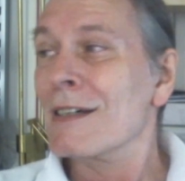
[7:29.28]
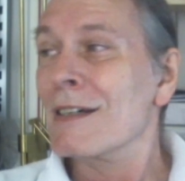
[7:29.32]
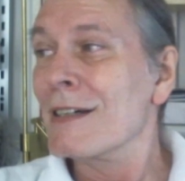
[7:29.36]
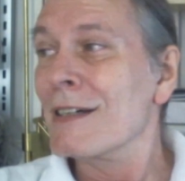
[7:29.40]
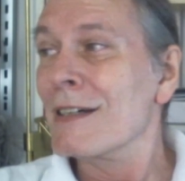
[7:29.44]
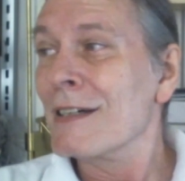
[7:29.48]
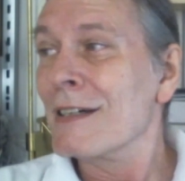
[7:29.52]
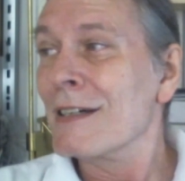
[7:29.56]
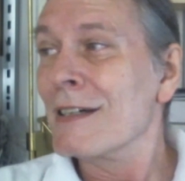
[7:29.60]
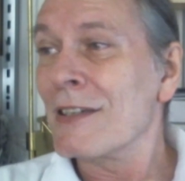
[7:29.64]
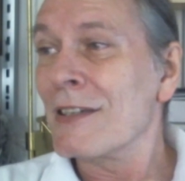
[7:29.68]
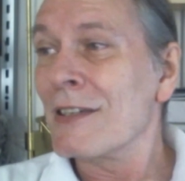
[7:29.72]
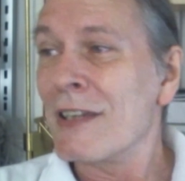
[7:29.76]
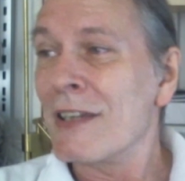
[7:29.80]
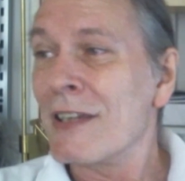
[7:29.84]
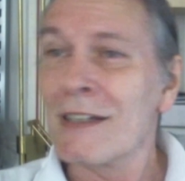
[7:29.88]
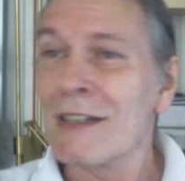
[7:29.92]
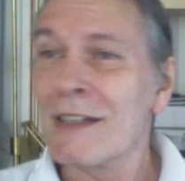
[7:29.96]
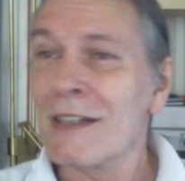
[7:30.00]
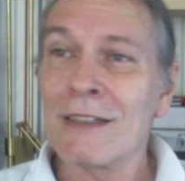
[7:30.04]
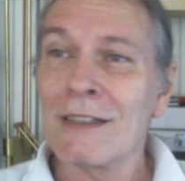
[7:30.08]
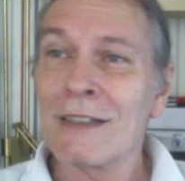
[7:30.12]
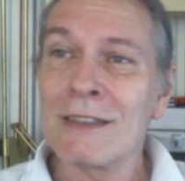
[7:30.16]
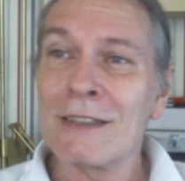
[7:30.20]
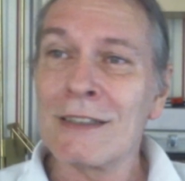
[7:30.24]

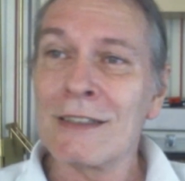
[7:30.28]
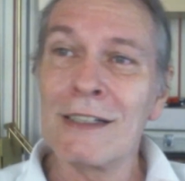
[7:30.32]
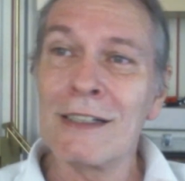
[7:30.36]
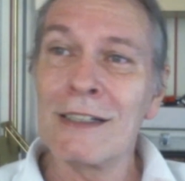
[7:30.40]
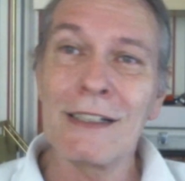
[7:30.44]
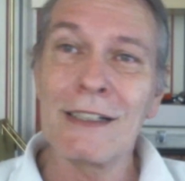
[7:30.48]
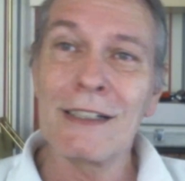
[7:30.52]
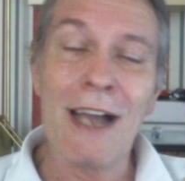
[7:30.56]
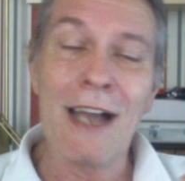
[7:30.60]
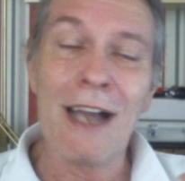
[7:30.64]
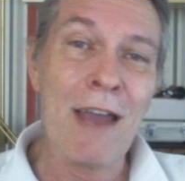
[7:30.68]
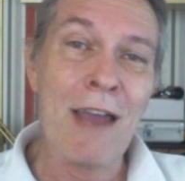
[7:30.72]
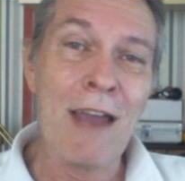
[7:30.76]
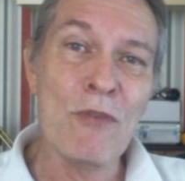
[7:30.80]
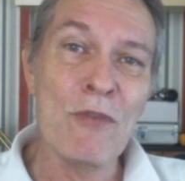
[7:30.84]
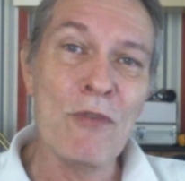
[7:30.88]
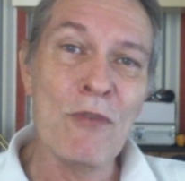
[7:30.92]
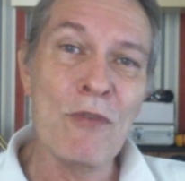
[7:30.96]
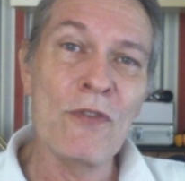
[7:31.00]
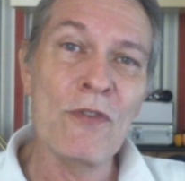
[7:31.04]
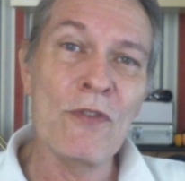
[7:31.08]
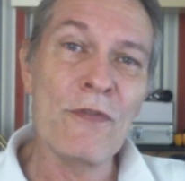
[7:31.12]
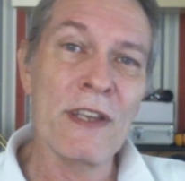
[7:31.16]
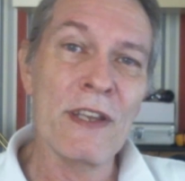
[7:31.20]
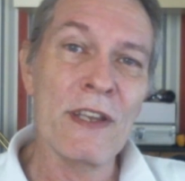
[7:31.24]
until I
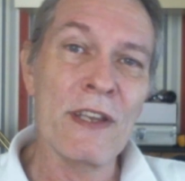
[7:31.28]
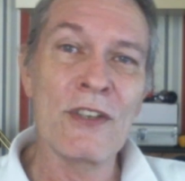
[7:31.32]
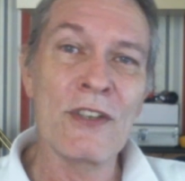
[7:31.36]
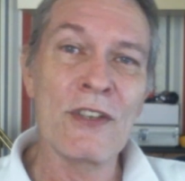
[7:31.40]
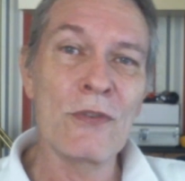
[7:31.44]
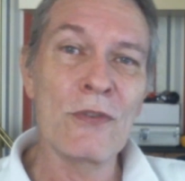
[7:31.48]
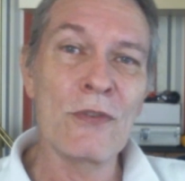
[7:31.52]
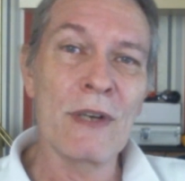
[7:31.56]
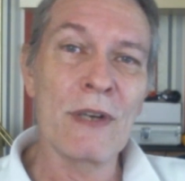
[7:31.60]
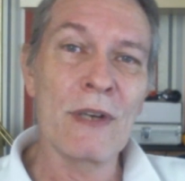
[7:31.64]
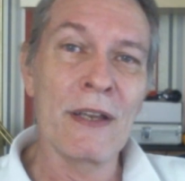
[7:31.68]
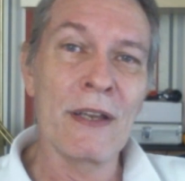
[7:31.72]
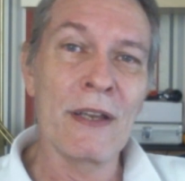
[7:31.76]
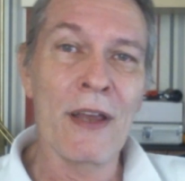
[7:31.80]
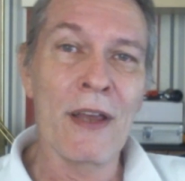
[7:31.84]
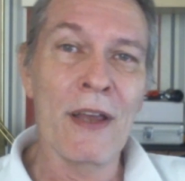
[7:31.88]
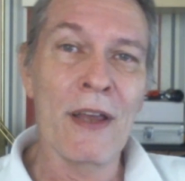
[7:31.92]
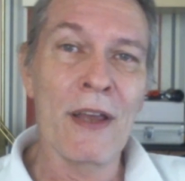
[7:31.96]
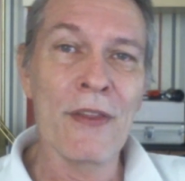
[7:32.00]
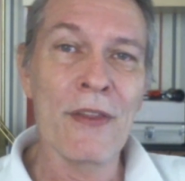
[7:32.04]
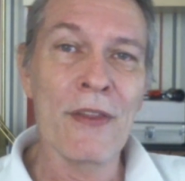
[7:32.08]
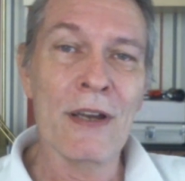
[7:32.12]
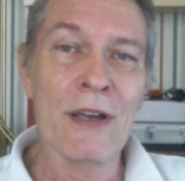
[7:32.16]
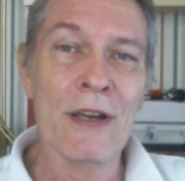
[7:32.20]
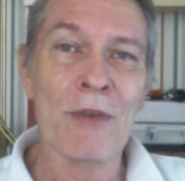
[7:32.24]
move into
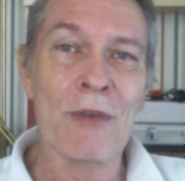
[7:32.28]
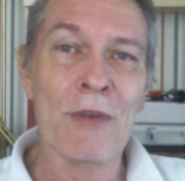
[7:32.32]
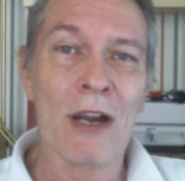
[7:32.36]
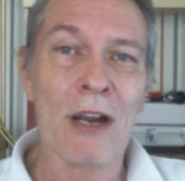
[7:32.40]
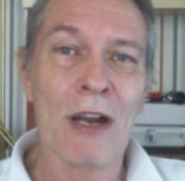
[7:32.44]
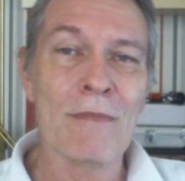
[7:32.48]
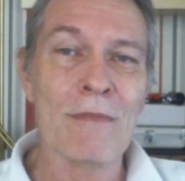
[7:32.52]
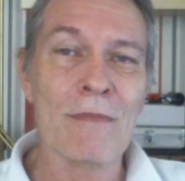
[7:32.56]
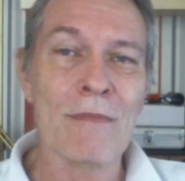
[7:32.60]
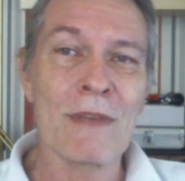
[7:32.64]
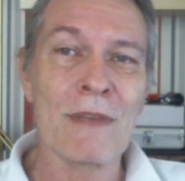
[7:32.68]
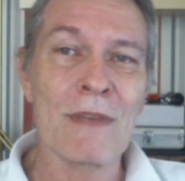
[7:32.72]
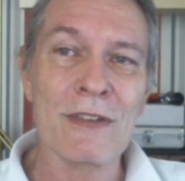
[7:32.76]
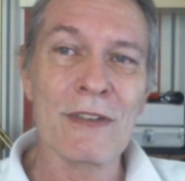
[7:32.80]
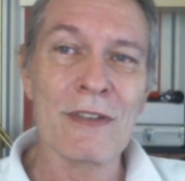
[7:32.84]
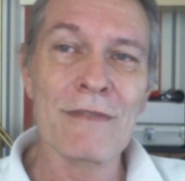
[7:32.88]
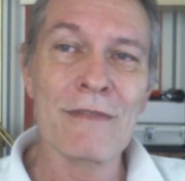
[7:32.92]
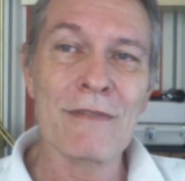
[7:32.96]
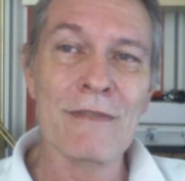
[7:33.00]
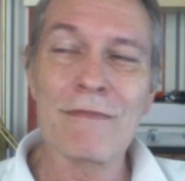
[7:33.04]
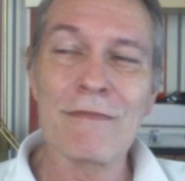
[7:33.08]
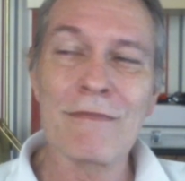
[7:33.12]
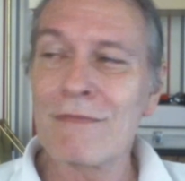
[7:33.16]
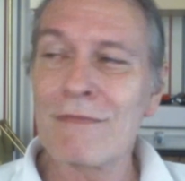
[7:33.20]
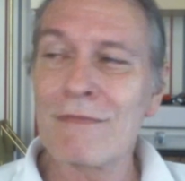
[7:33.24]
another apartment.
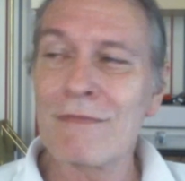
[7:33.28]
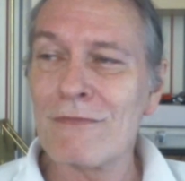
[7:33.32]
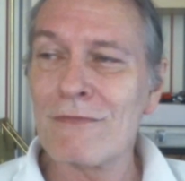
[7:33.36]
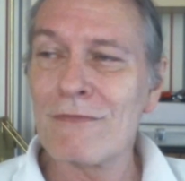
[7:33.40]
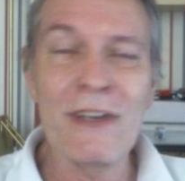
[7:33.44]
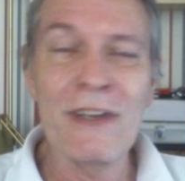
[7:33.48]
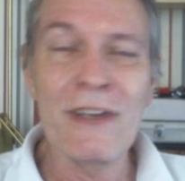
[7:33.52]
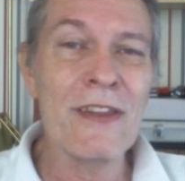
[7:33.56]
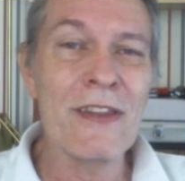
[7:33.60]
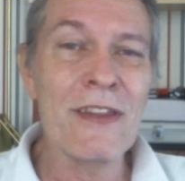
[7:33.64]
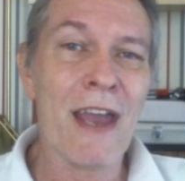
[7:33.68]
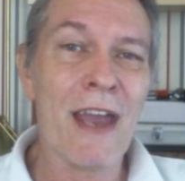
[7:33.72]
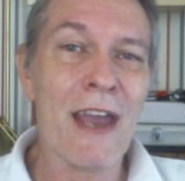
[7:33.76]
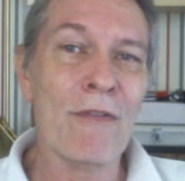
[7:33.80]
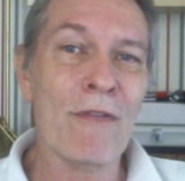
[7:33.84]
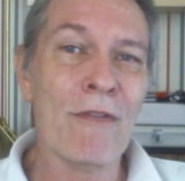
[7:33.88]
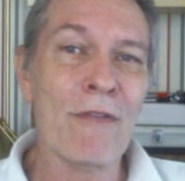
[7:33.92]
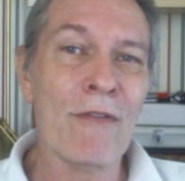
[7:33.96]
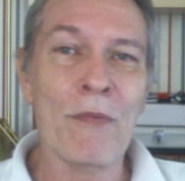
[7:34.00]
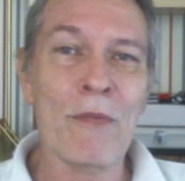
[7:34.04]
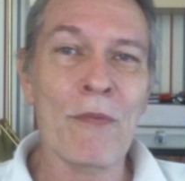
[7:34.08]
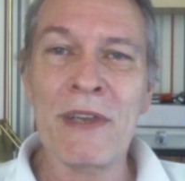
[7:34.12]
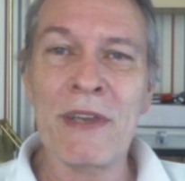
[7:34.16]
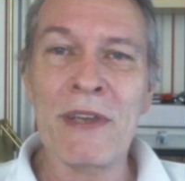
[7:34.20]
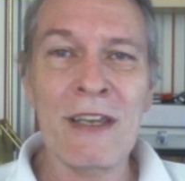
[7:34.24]
When that
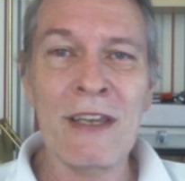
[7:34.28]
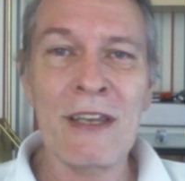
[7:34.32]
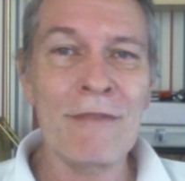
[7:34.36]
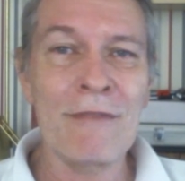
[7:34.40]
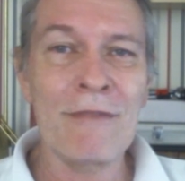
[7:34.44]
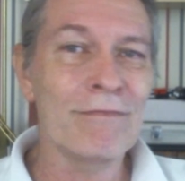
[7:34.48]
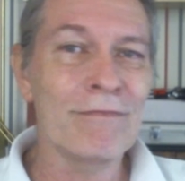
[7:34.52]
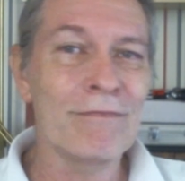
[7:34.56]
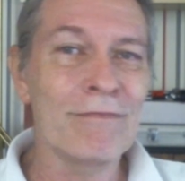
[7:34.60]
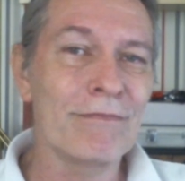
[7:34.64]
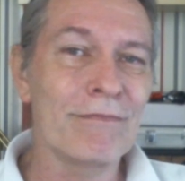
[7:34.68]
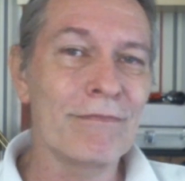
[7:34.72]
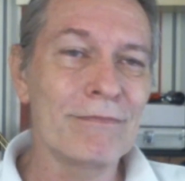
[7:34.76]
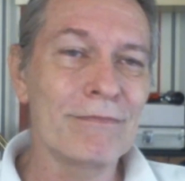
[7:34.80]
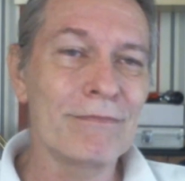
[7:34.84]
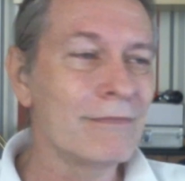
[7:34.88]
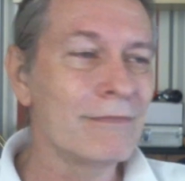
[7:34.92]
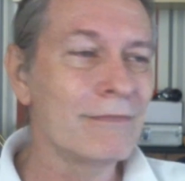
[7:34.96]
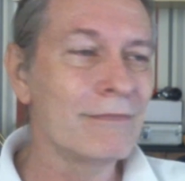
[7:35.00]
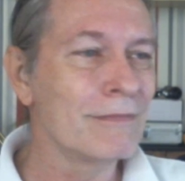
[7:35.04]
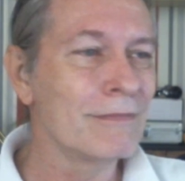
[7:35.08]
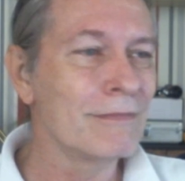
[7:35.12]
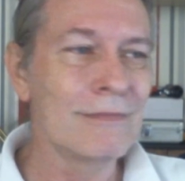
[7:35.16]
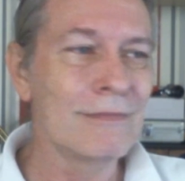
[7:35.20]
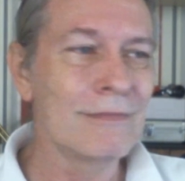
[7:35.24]
will be,
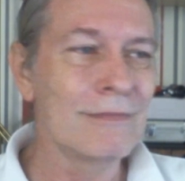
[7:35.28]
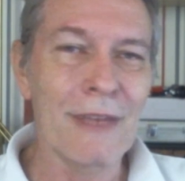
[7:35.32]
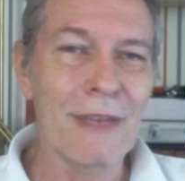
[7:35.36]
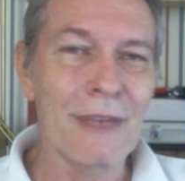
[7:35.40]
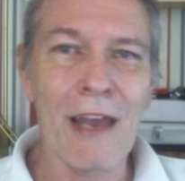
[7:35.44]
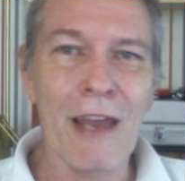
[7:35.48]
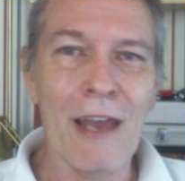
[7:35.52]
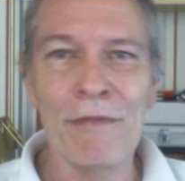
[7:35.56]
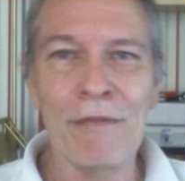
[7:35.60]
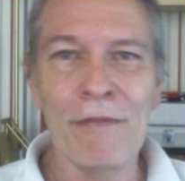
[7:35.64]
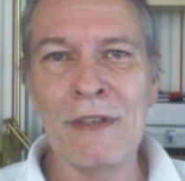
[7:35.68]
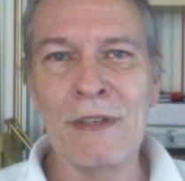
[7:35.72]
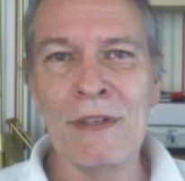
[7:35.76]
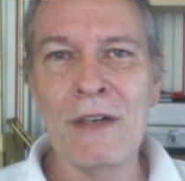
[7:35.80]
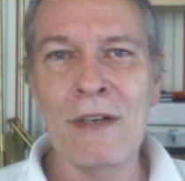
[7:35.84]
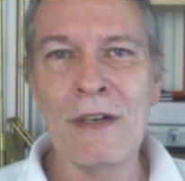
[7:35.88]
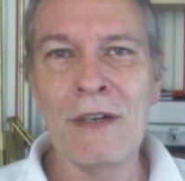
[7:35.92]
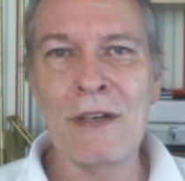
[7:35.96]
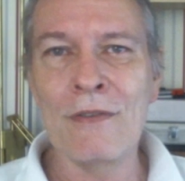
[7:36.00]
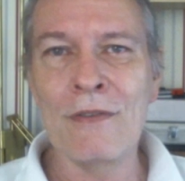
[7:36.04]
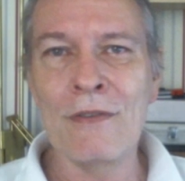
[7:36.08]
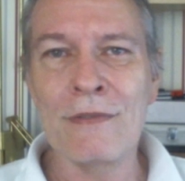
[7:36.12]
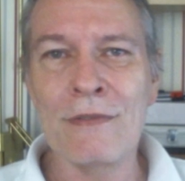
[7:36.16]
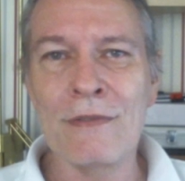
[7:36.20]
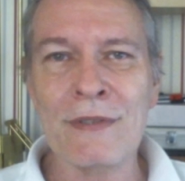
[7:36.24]
heaven
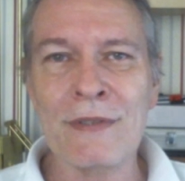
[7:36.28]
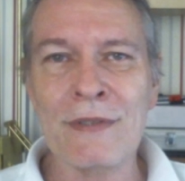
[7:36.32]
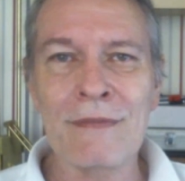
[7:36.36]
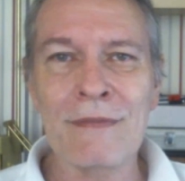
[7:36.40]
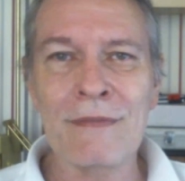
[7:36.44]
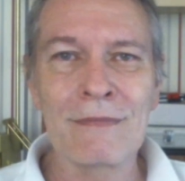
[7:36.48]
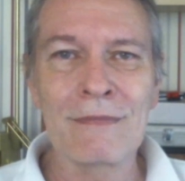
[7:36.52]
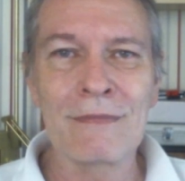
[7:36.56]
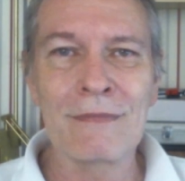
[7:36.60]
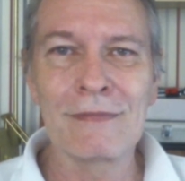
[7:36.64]
knows.